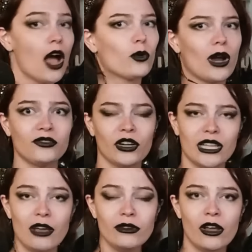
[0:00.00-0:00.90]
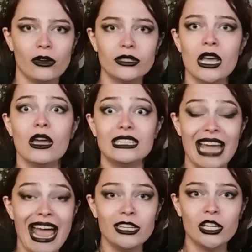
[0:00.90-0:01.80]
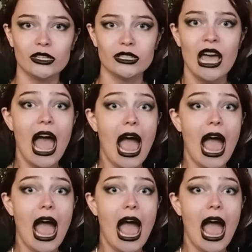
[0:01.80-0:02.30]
Or as far as Henry knows, 10 years.